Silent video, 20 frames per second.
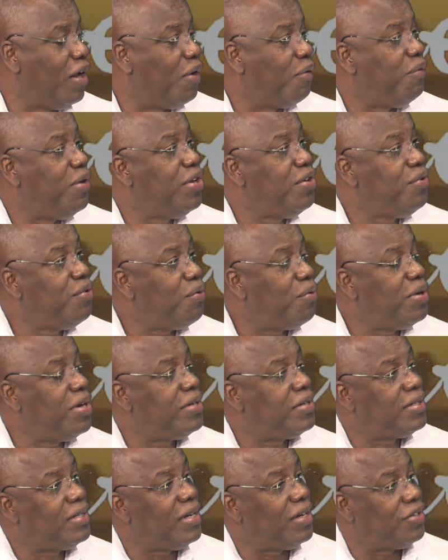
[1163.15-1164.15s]
We know the
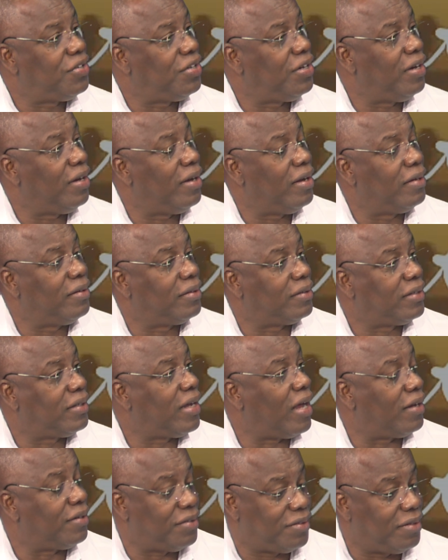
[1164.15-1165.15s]
THA
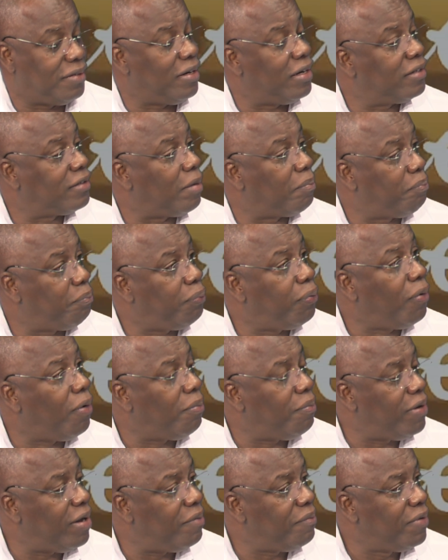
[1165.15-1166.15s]
is a
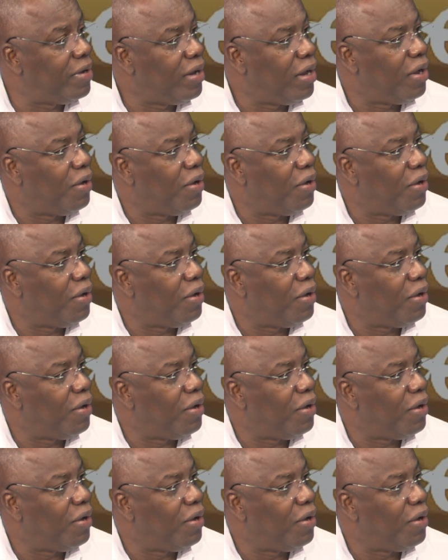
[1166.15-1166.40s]
problem.